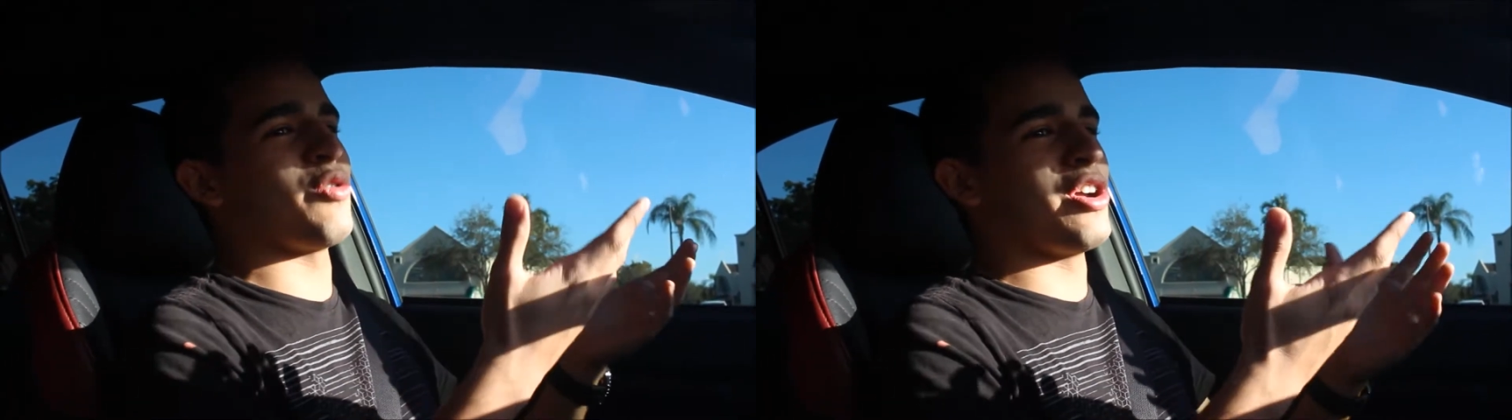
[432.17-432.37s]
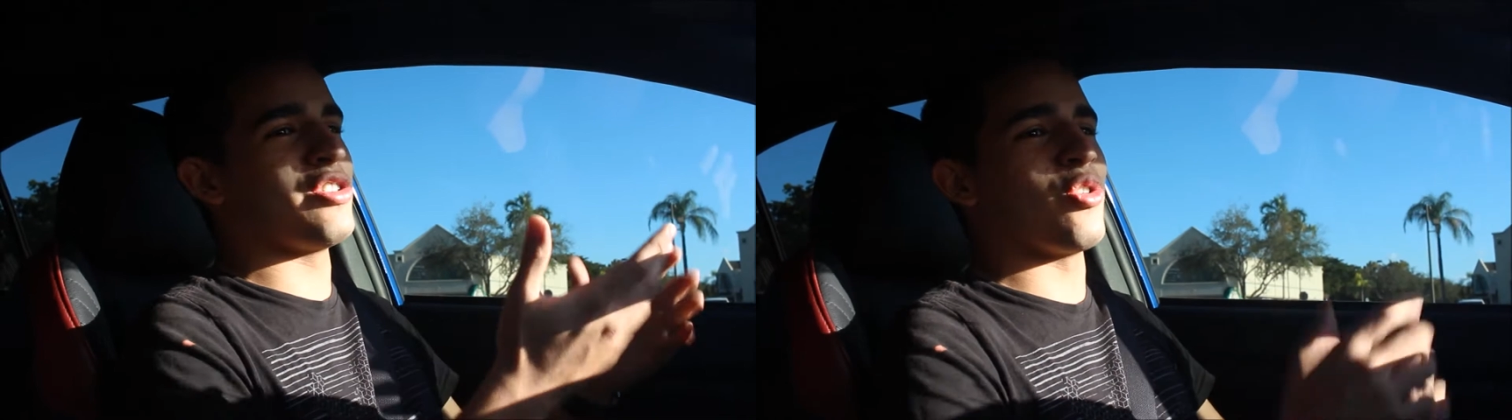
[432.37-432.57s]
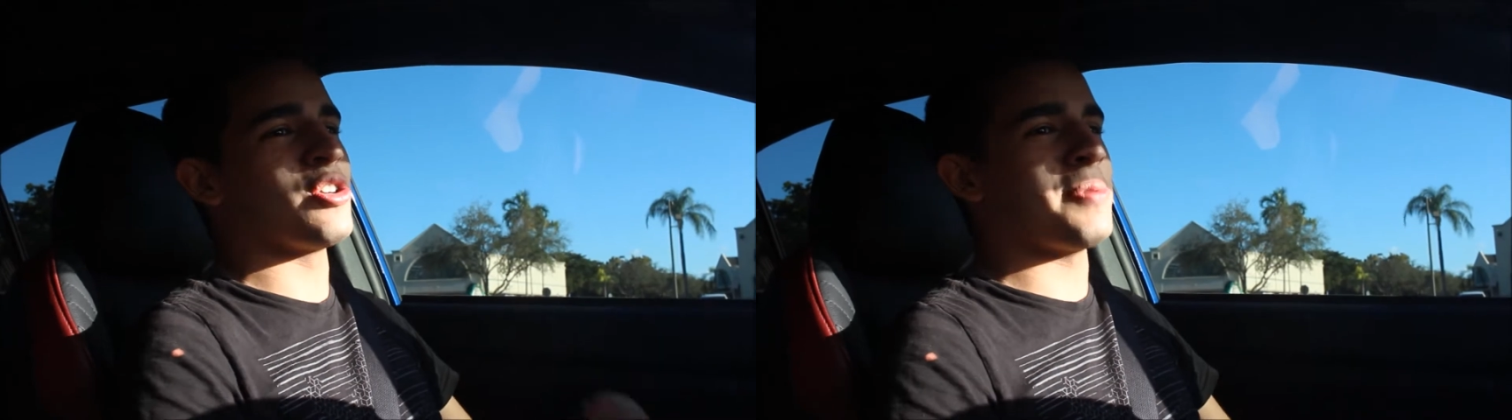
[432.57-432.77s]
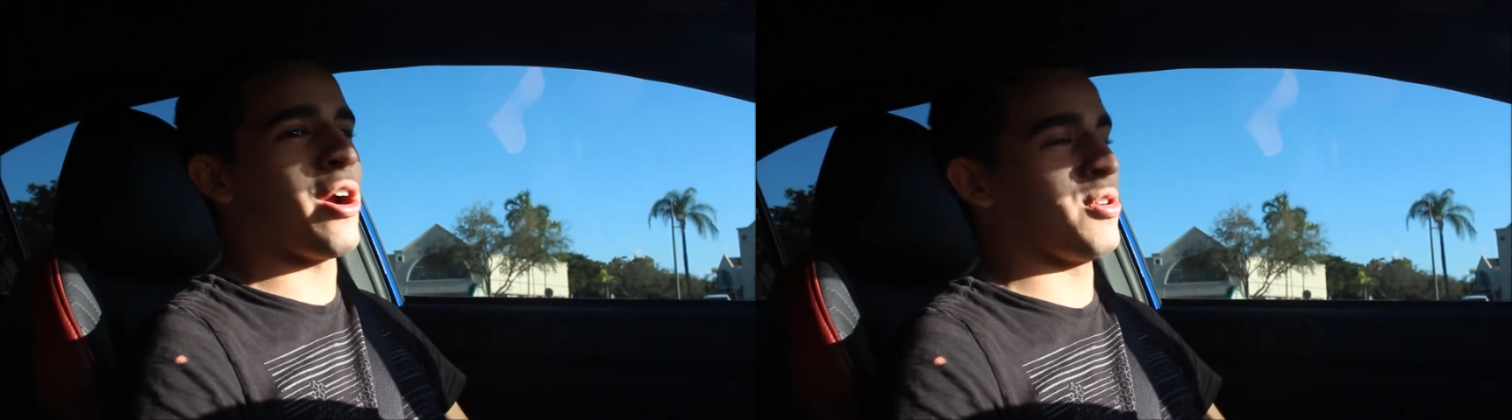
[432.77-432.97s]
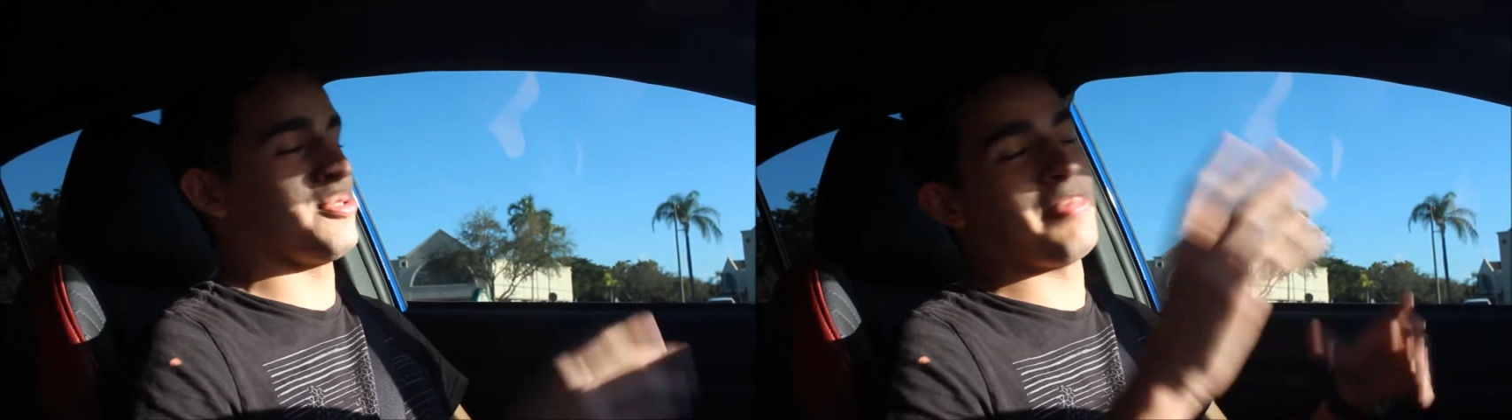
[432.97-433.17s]
300
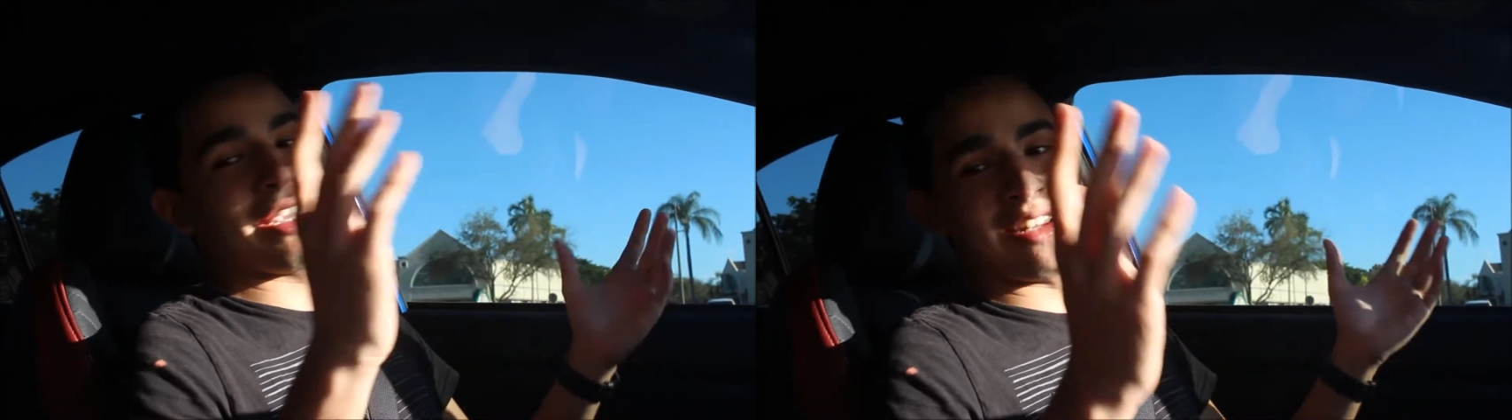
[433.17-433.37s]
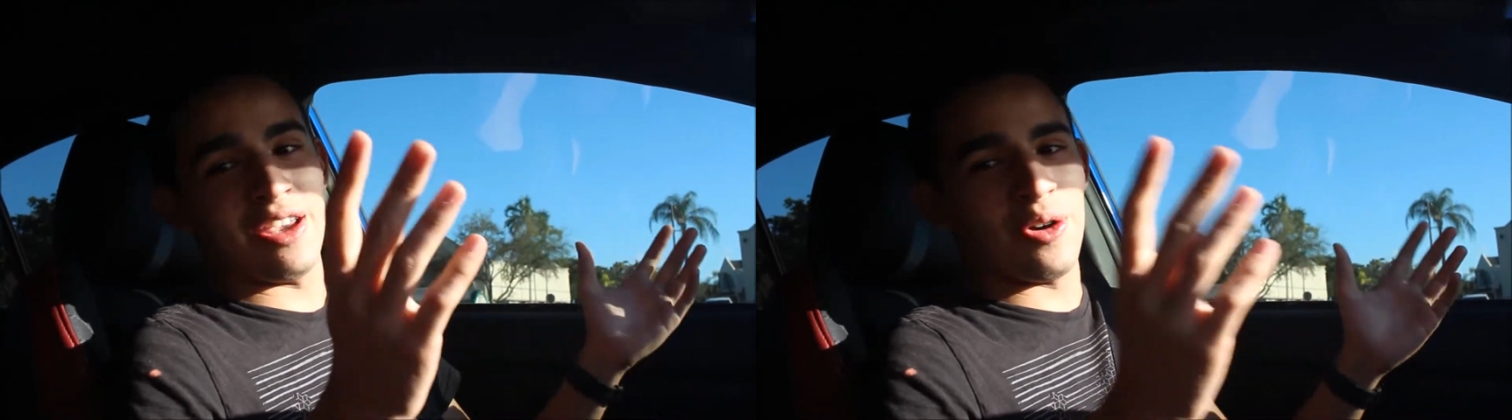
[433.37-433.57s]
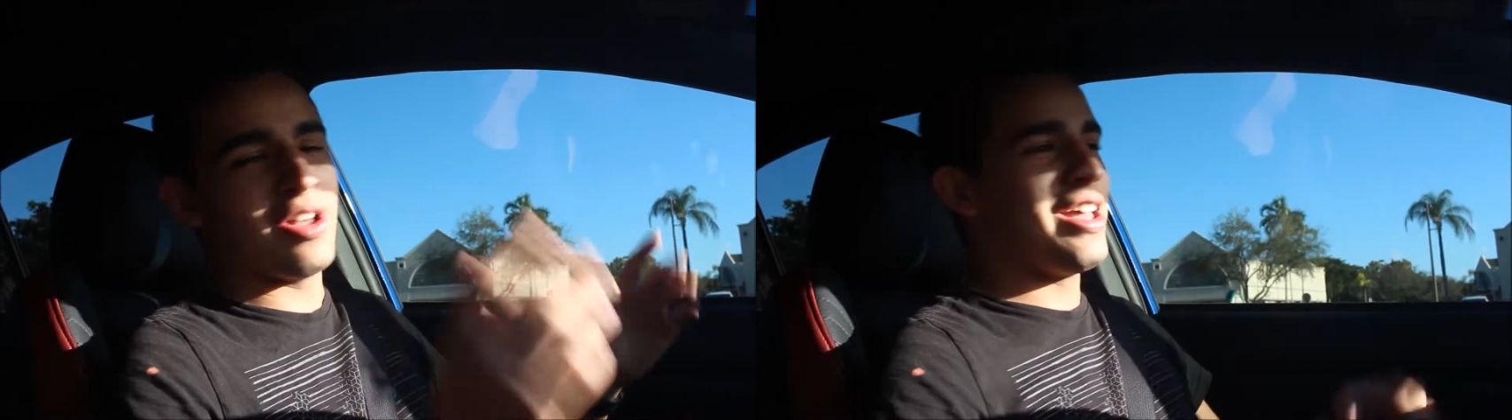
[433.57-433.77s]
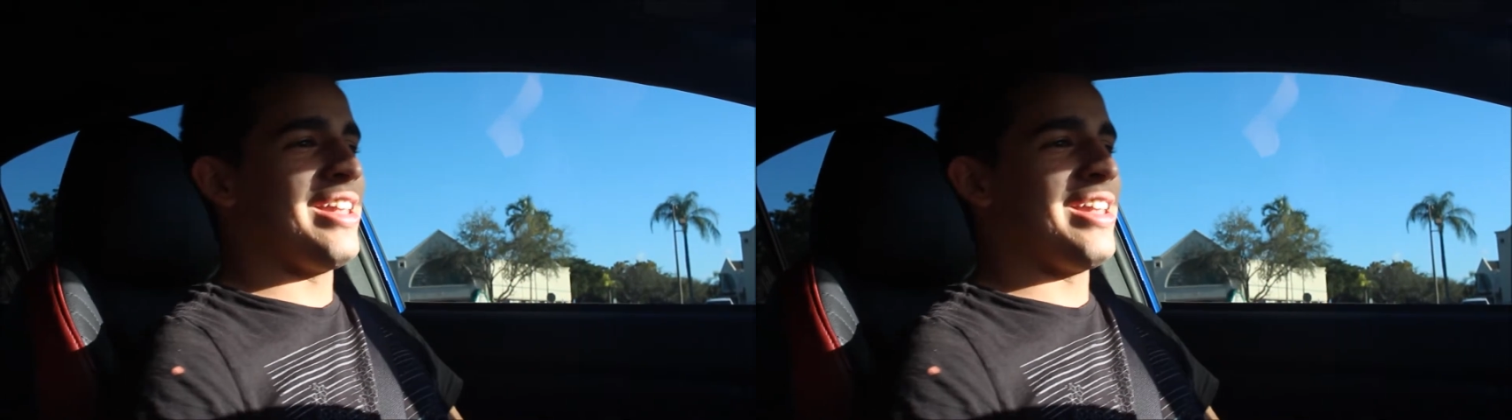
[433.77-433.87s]
horsepower, it was a big deal.